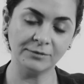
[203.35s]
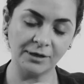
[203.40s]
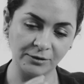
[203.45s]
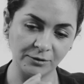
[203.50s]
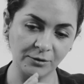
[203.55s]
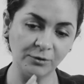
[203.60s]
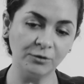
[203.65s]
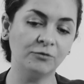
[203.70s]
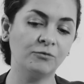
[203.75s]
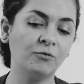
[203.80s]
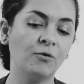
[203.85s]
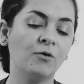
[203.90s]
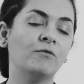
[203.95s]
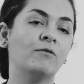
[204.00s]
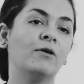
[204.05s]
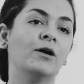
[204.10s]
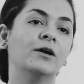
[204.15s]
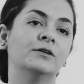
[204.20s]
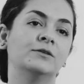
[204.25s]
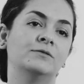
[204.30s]
and look
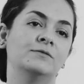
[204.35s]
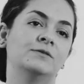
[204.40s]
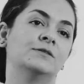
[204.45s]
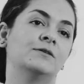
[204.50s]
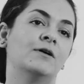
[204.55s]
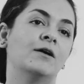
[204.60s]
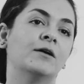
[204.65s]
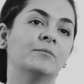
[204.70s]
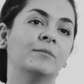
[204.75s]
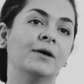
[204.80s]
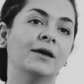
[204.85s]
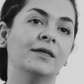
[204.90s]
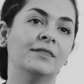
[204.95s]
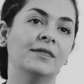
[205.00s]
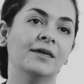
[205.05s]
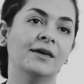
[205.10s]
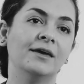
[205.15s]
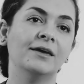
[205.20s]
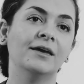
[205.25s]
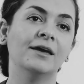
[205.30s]
forward to start my
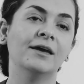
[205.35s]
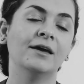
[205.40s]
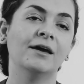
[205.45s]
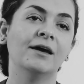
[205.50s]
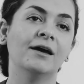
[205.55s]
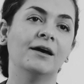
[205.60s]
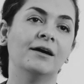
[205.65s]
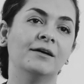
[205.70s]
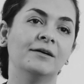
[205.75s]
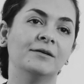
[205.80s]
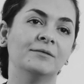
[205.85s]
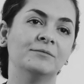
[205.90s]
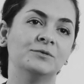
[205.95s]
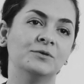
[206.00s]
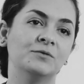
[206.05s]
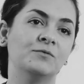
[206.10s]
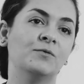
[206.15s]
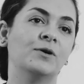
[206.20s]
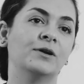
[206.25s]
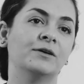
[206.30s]
day
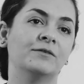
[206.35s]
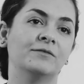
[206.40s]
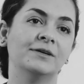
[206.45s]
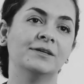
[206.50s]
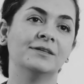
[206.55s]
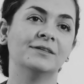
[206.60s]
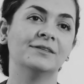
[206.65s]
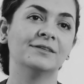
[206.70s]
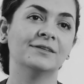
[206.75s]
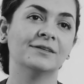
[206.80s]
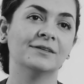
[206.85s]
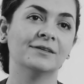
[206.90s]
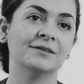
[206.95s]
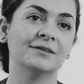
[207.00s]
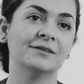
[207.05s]
to work with.